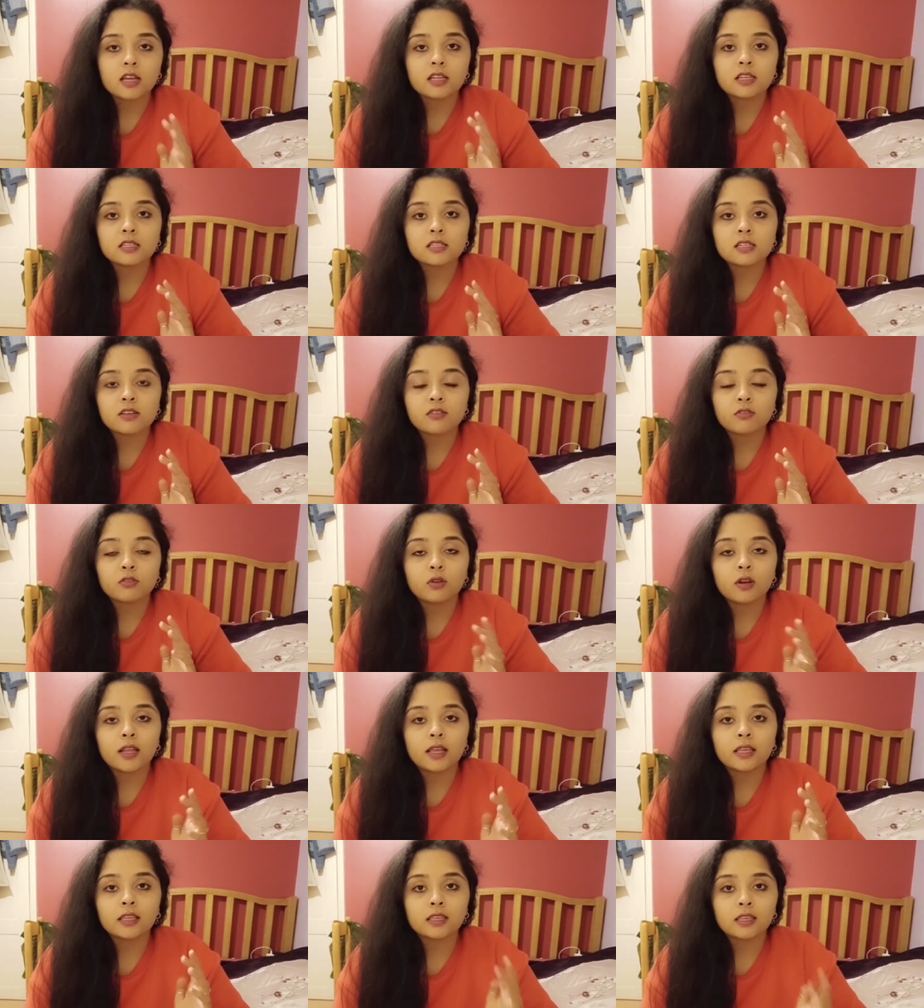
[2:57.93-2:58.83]
And I feel
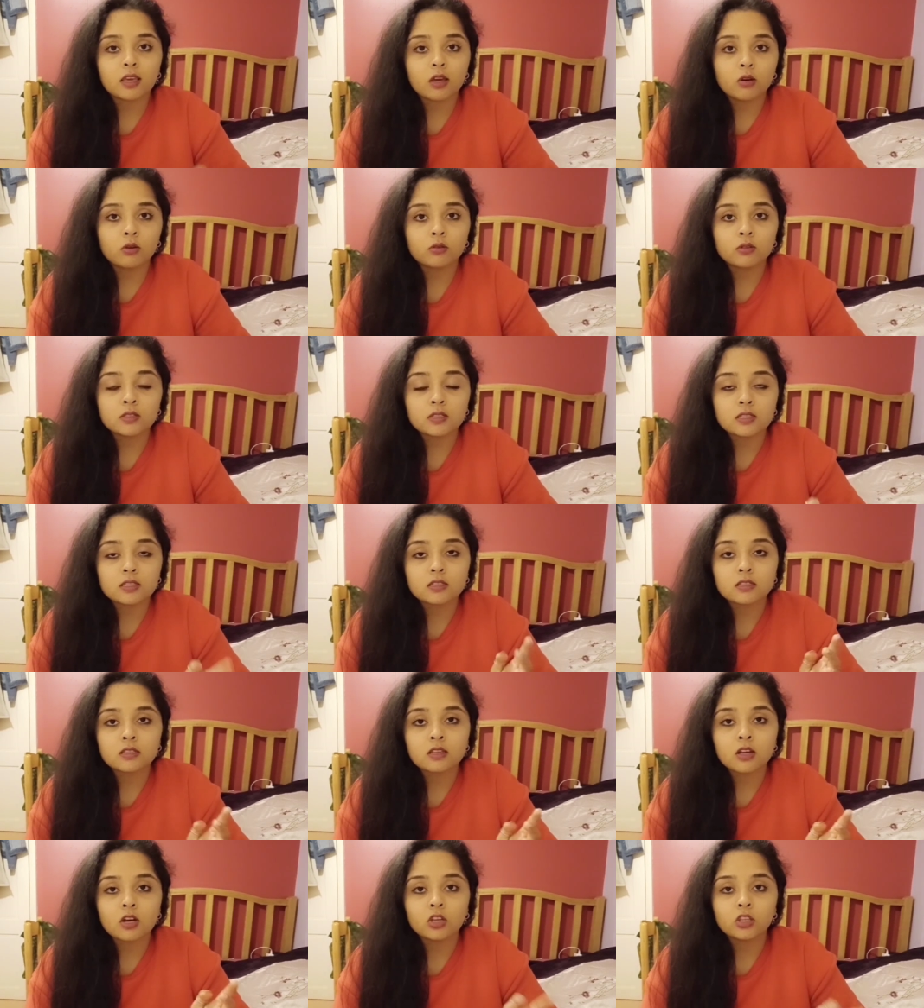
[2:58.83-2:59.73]
like girls
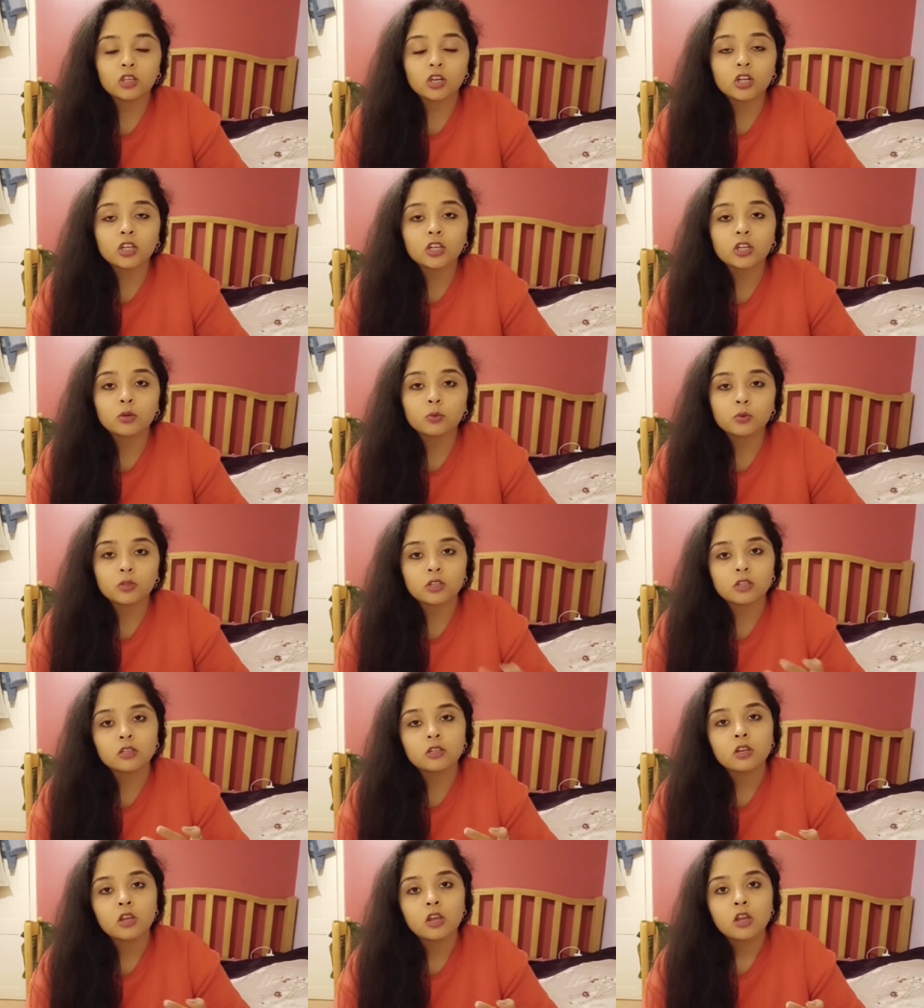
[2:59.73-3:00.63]
that are younger wouldn't